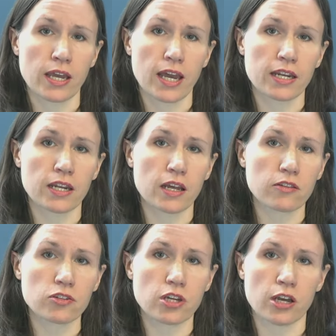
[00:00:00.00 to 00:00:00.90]
and at
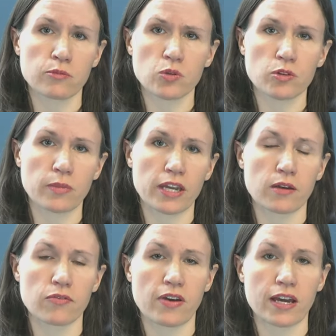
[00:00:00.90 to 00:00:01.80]
other times it would make
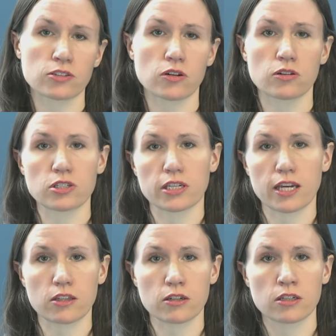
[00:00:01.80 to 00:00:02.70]
up facts
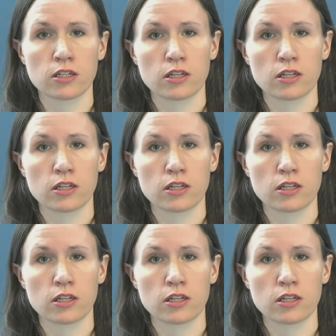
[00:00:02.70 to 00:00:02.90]
altogether.